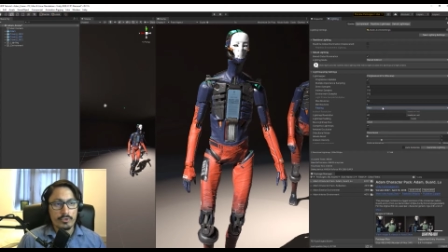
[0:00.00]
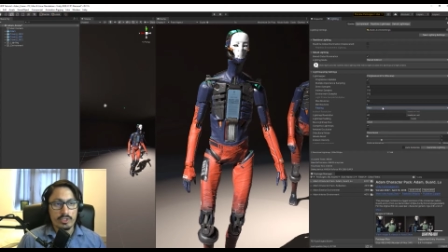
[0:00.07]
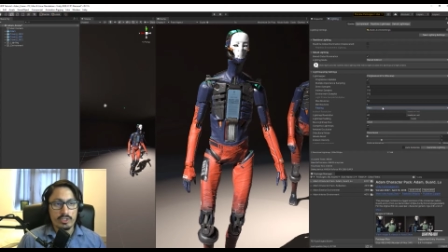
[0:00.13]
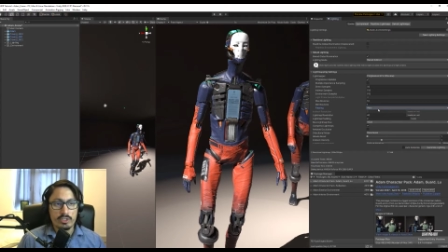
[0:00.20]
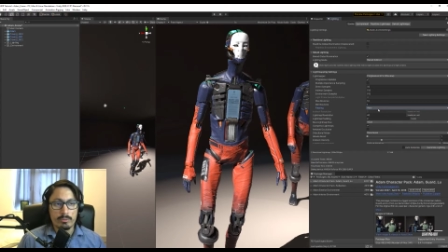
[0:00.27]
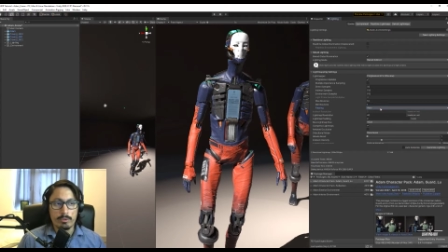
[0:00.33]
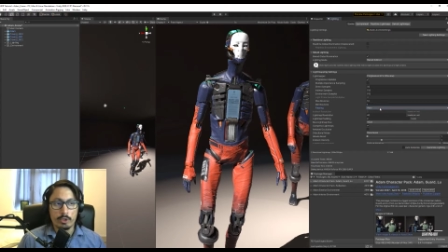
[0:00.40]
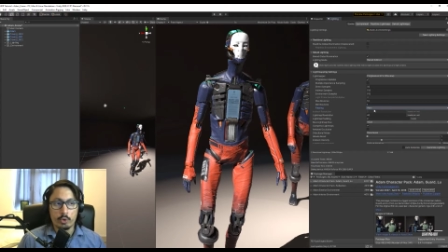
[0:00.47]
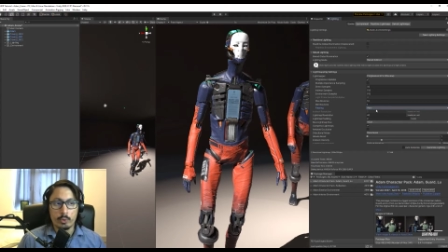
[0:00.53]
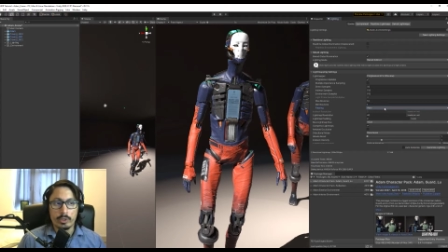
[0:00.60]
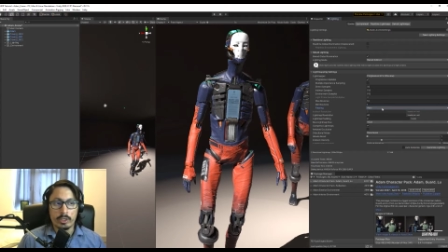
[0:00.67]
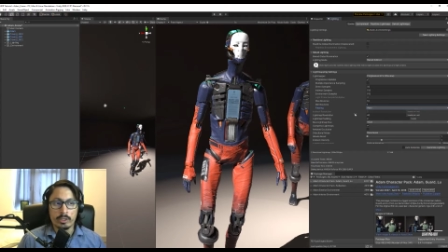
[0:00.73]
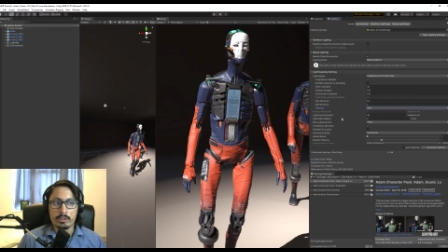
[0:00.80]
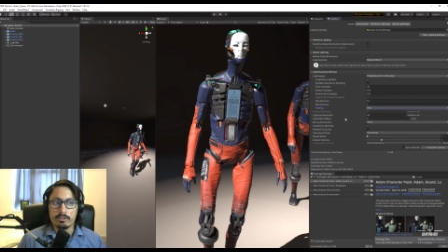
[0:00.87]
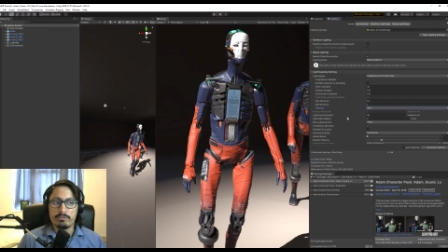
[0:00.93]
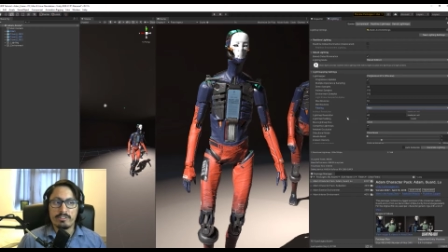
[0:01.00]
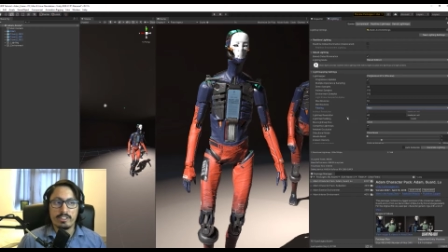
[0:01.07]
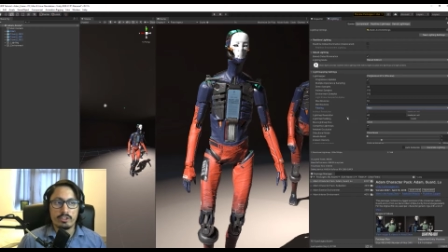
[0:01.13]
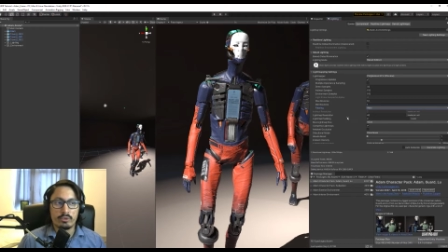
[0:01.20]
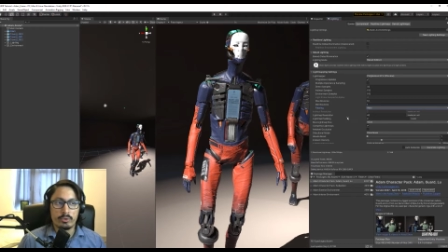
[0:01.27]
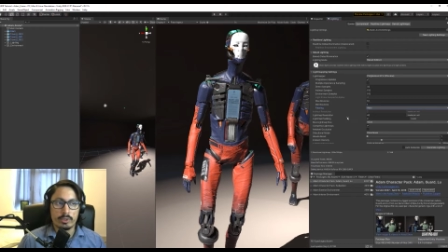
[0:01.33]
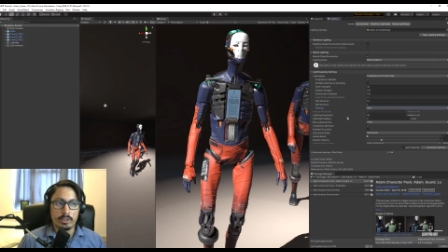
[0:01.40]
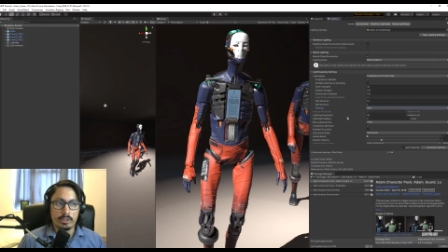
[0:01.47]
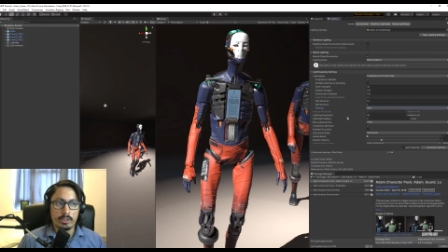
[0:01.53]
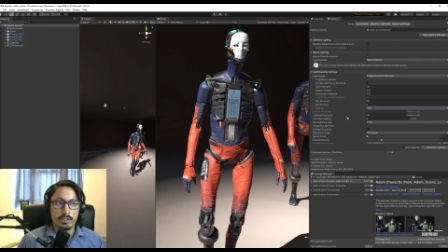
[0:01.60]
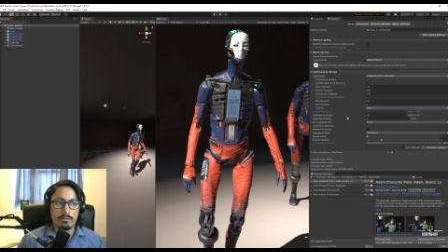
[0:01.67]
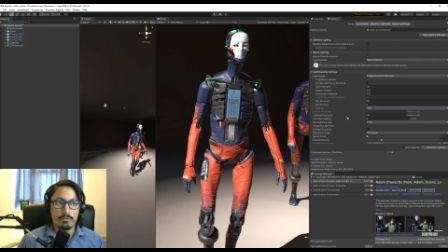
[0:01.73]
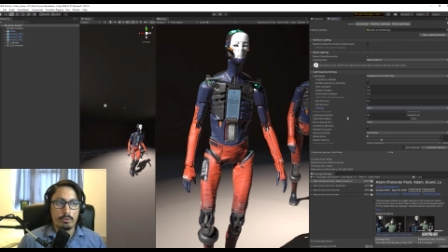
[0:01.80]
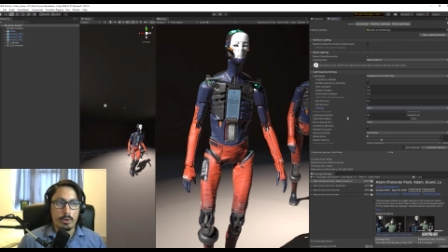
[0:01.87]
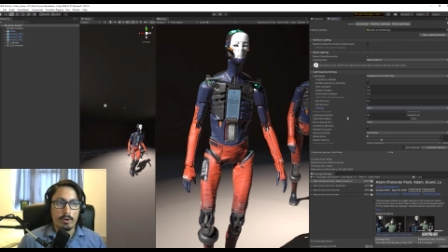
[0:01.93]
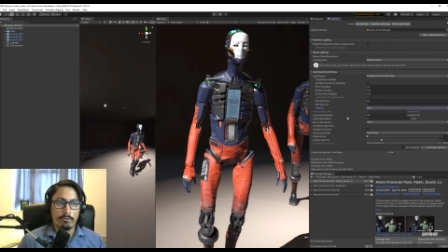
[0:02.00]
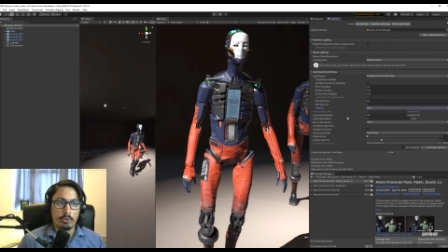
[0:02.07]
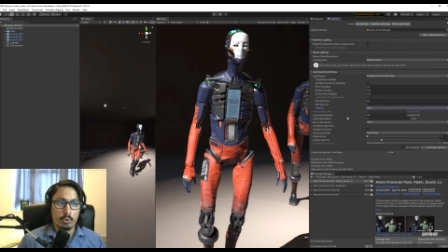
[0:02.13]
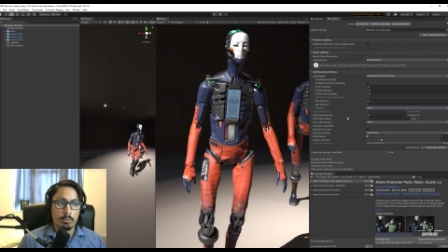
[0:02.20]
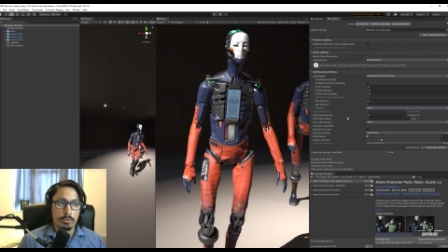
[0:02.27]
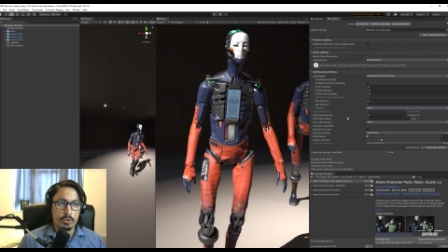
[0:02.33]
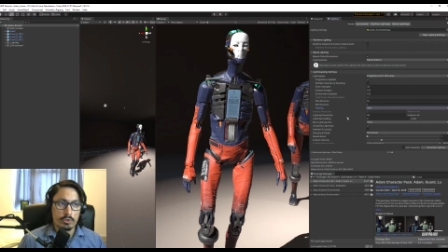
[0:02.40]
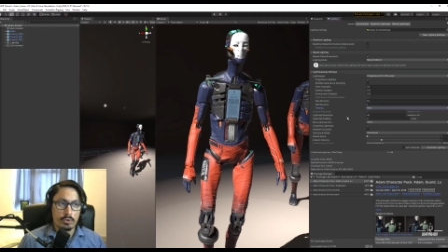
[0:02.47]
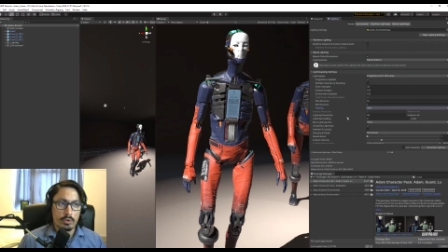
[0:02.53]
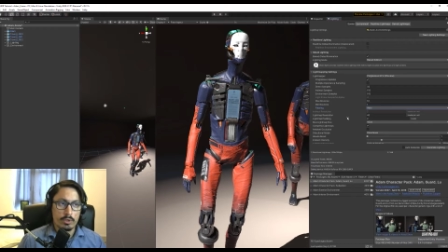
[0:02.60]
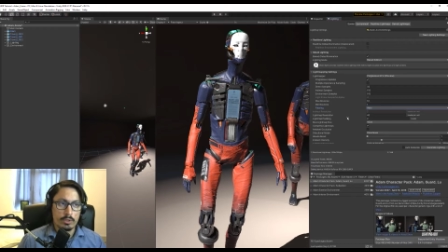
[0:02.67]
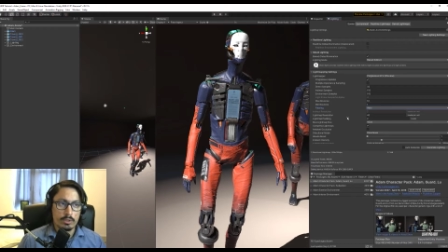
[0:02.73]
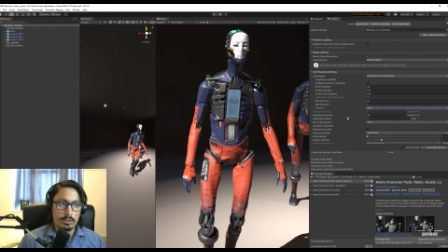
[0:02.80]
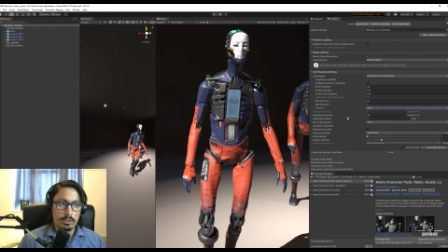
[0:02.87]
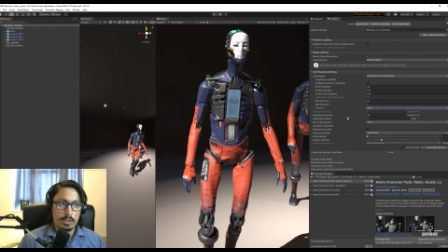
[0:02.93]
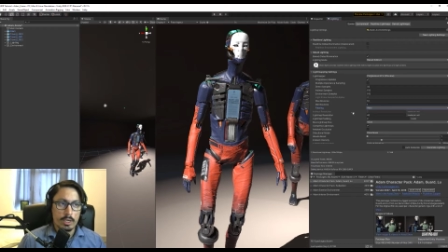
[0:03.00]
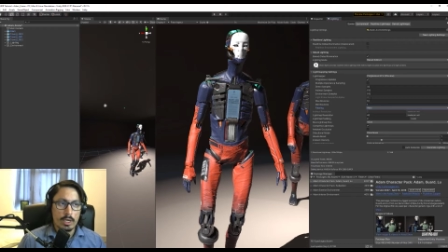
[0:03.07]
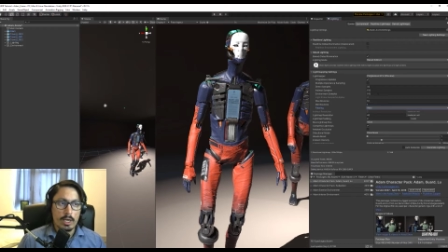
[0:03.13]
It's about tweaking the filtering if you have too much noise.